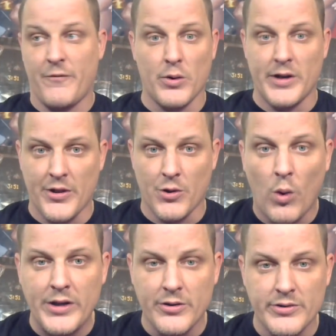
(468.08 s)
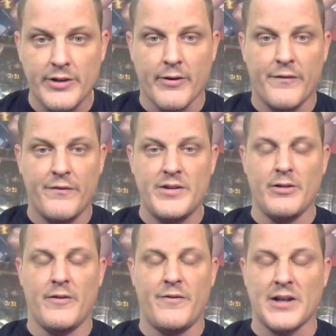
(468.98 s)
for another one-year
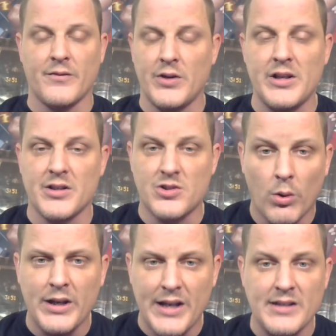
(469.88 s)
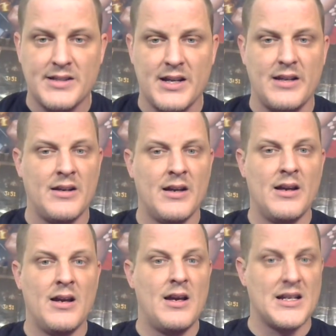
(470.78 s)
deal effectively in 2018,
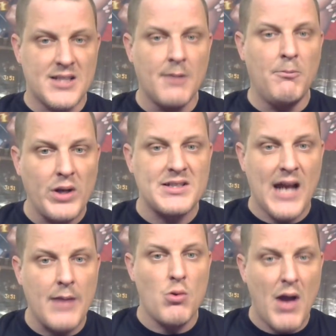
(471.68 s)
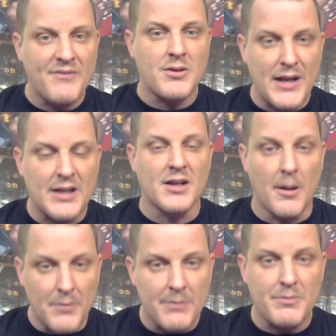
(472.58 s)
at some point in time, you have to make a
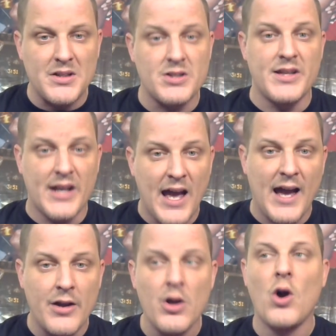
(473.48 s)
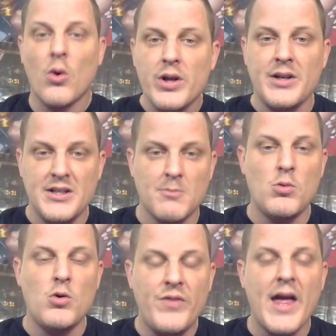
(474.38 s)
commitment to the guy, or you need to
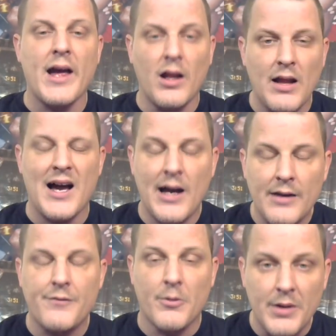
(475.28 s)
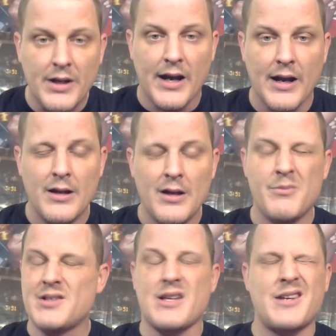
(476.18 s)
move the hell on from a guy.
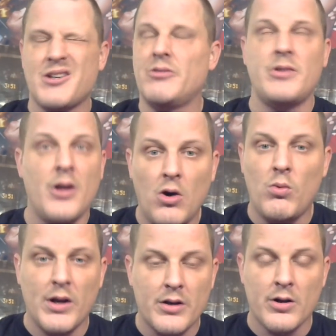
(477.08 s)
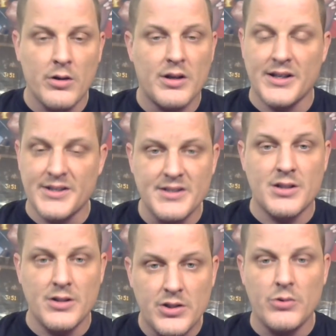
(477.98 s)
Because I don't know what Kirk Cousins
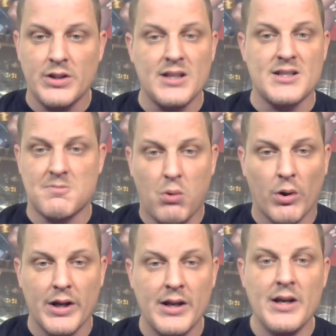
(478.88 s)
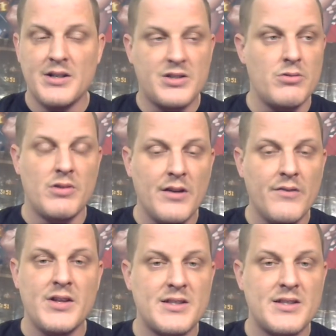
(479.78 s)
could do at this point to give